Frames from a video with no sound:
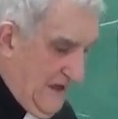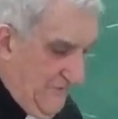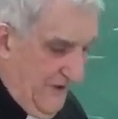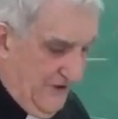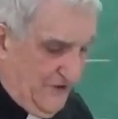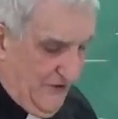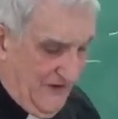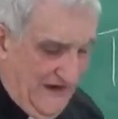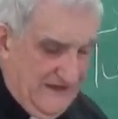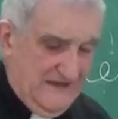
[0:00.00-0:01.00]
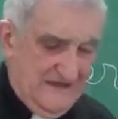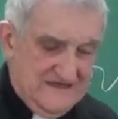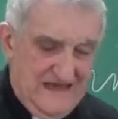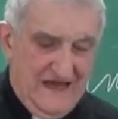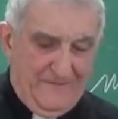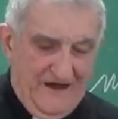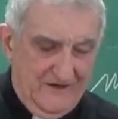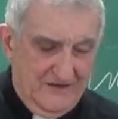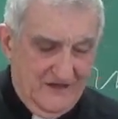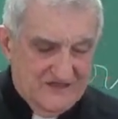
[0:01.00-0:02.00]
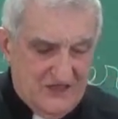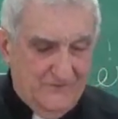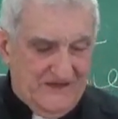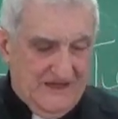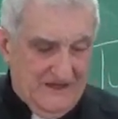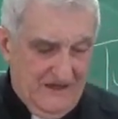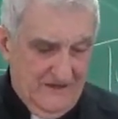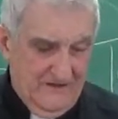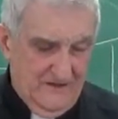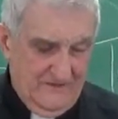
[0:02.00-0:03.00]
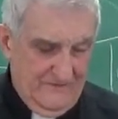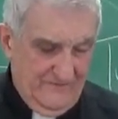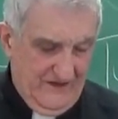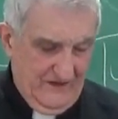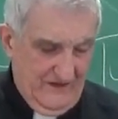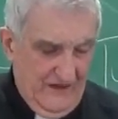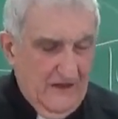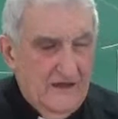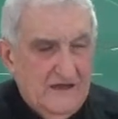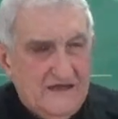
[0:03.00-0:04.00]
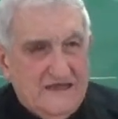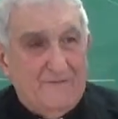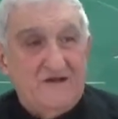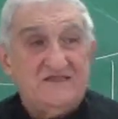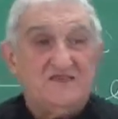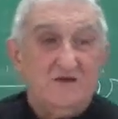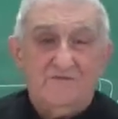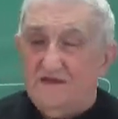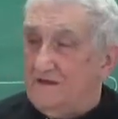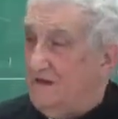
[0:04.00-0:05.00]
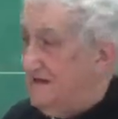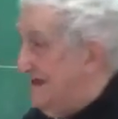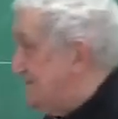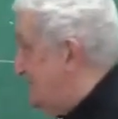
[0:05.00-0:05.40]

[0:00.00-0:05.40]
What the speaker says: But the right is about something. No? It's about something. And that